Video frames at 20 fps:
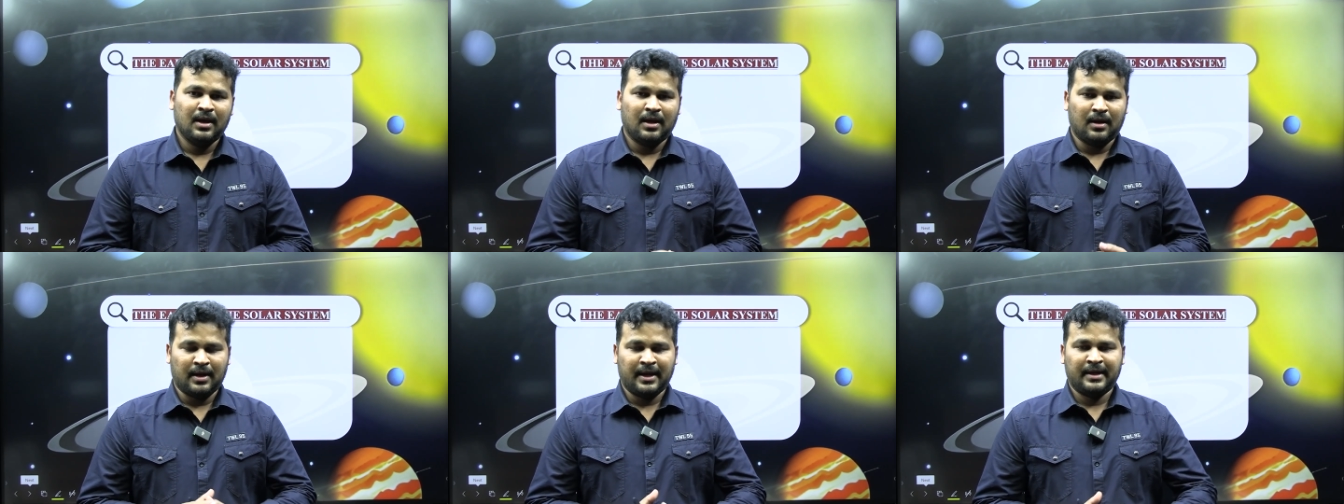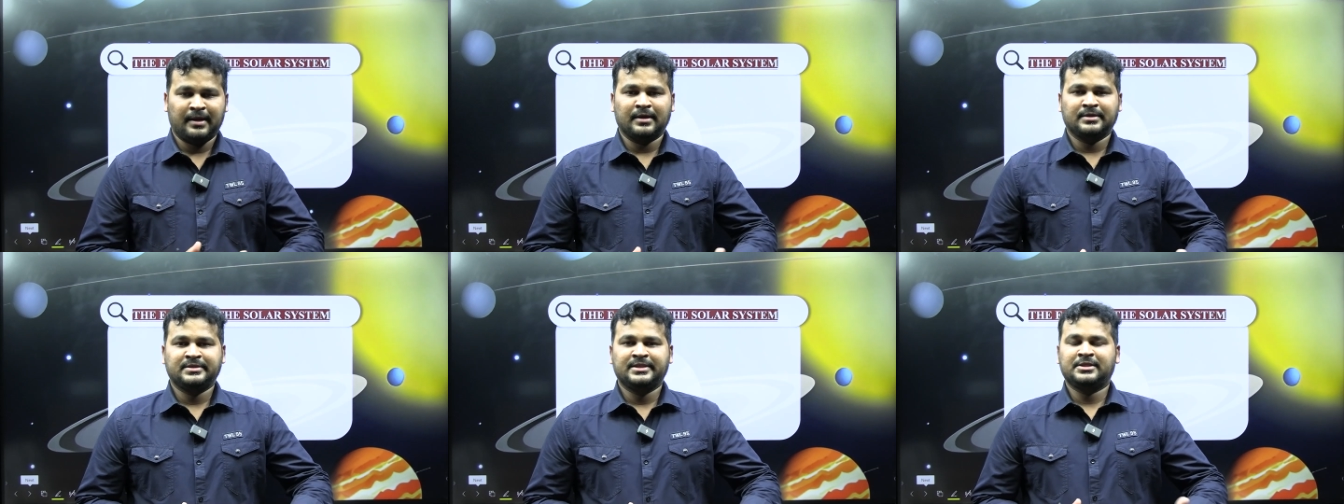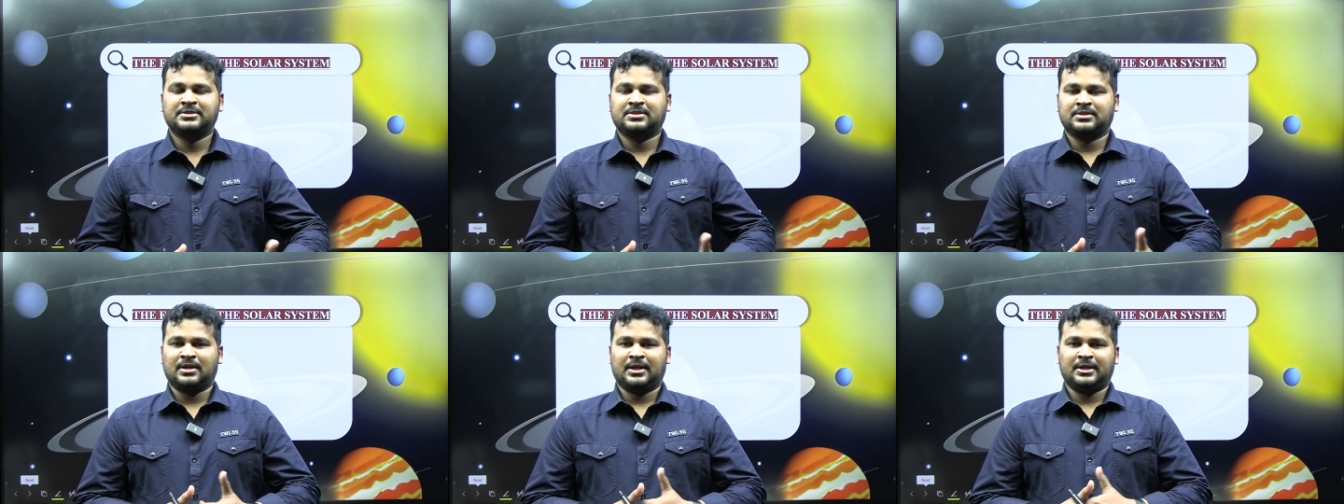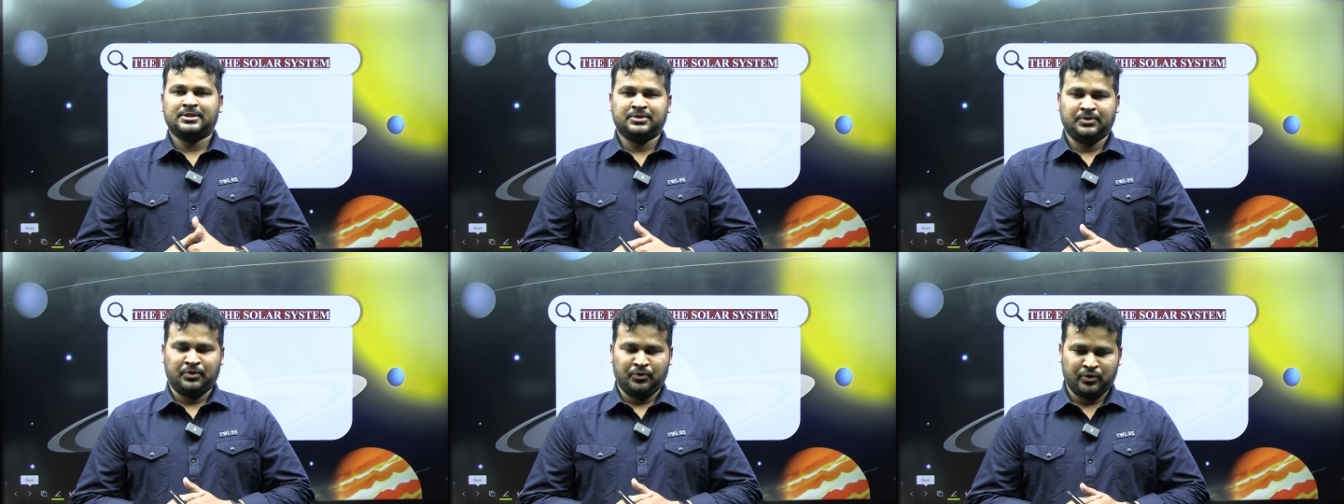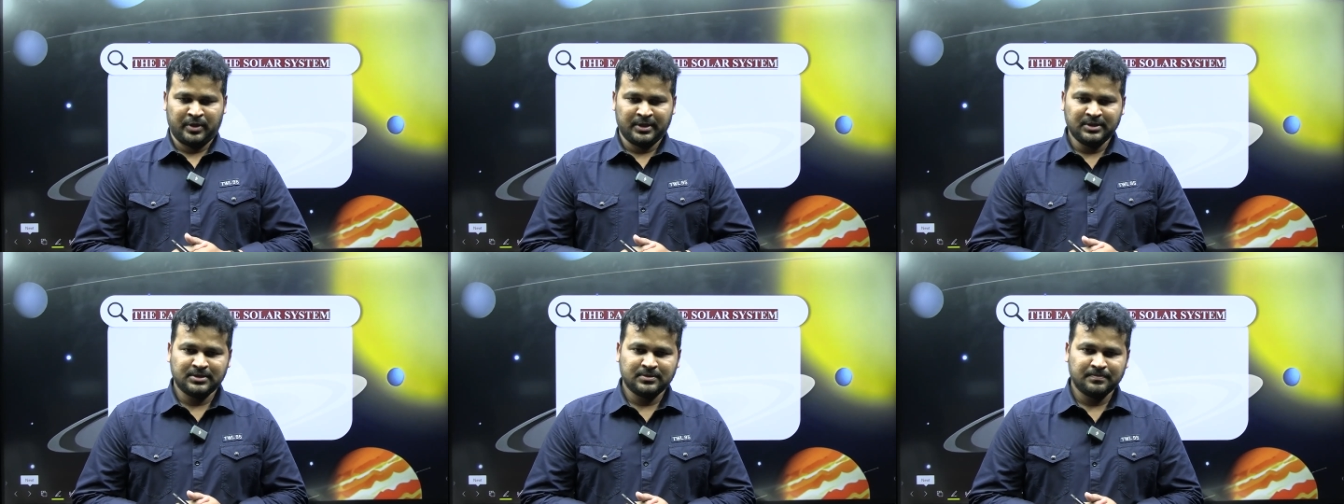like 6th class
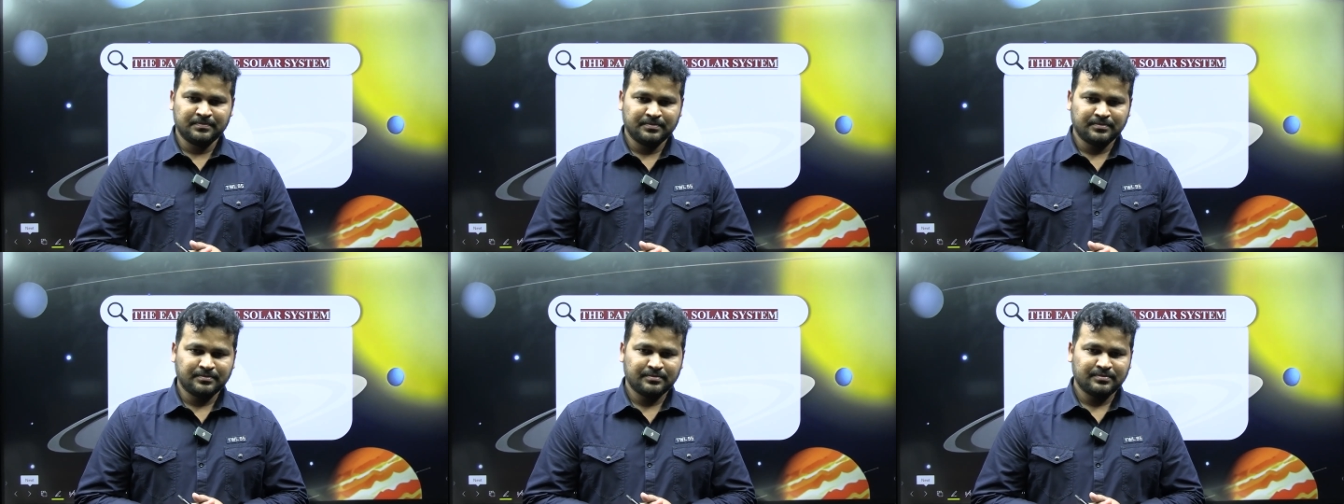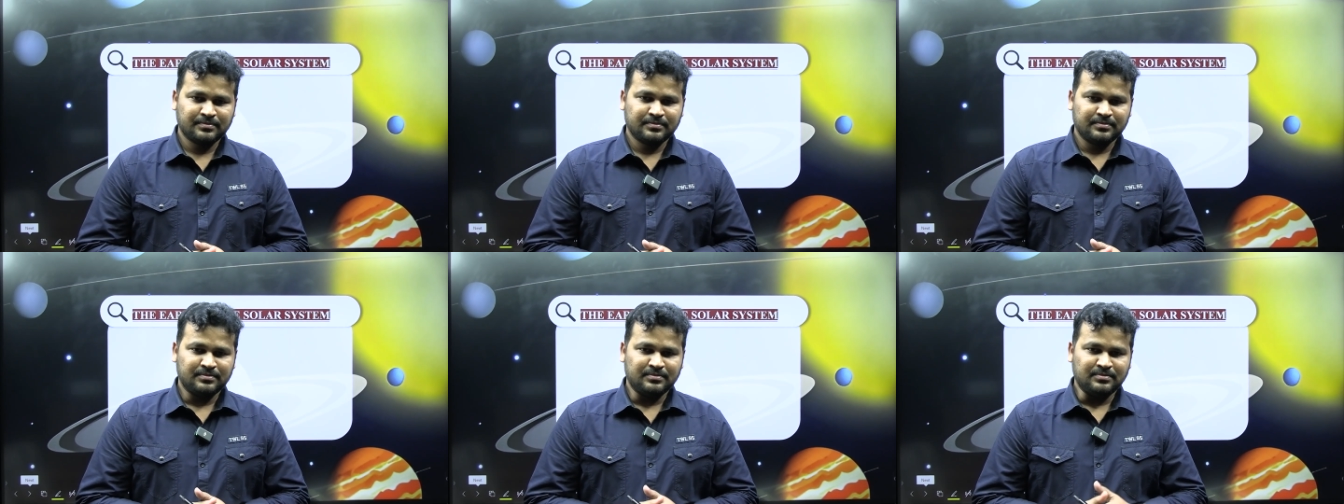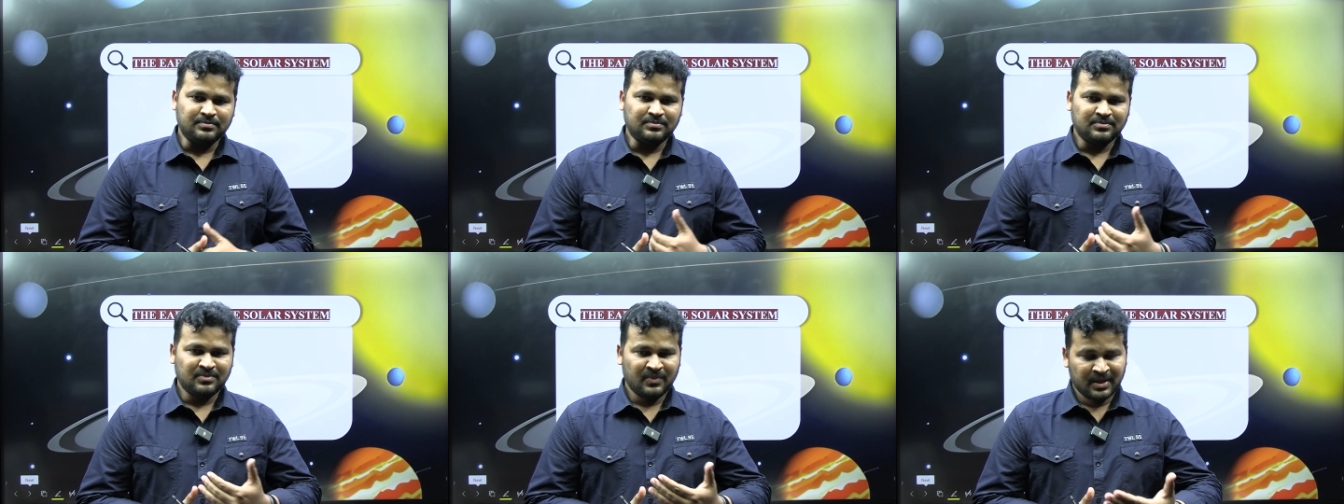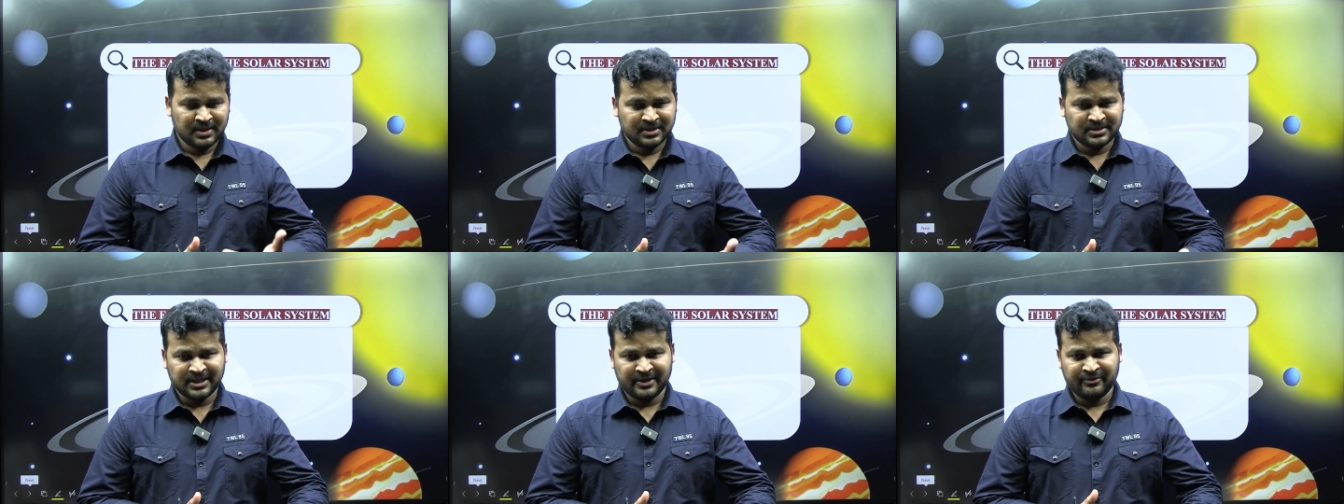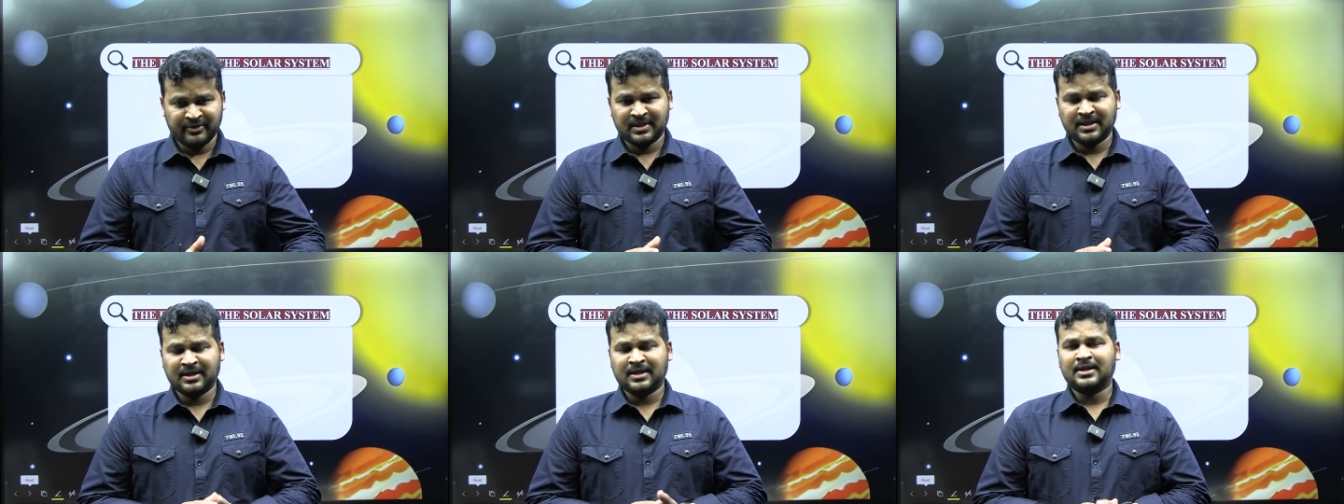students,
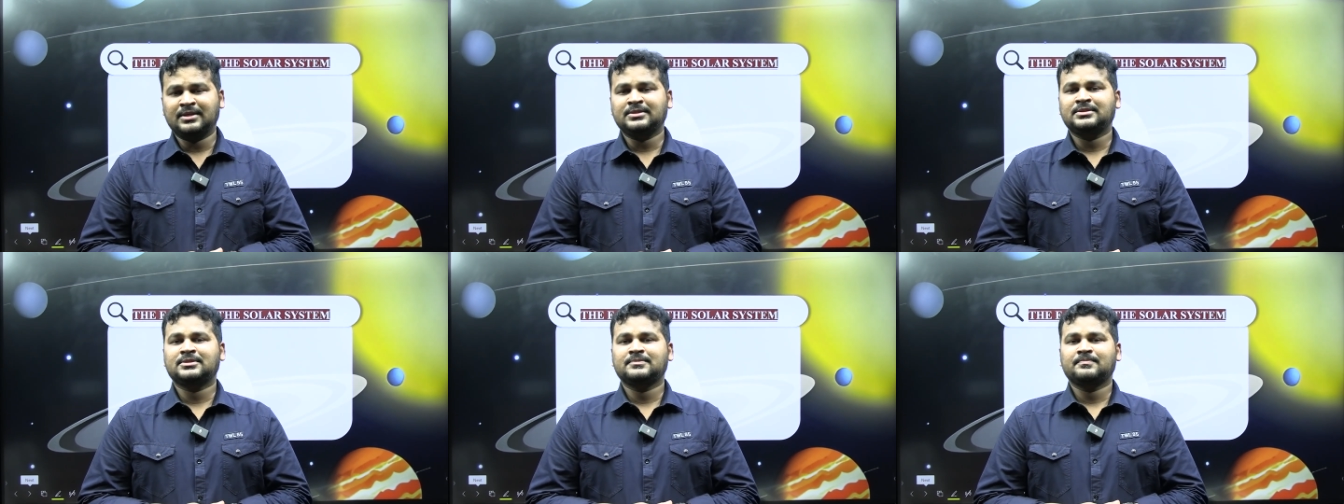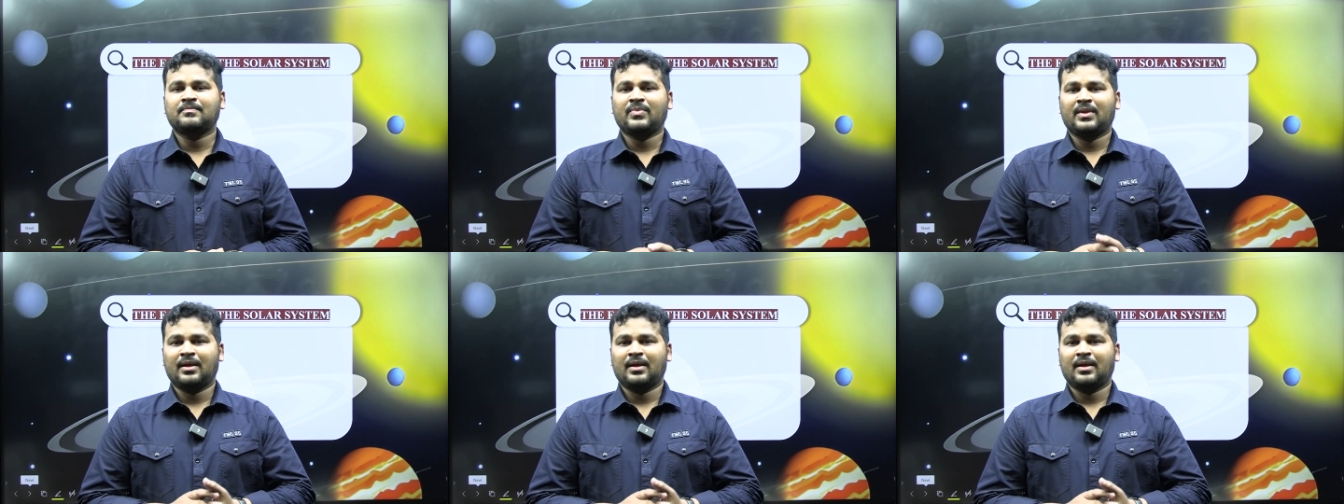7th class,